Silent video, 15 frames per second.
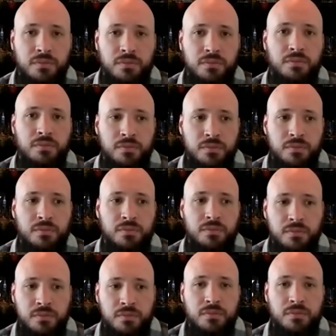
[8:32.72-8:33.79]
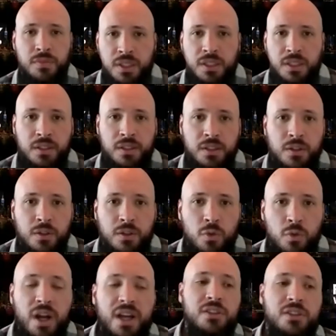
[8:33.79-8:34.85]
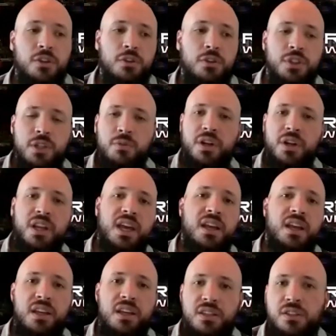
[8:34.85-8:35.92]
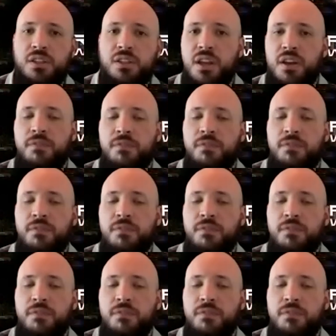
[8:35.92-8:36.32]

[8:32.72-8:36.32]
us further. Right, so D1A is the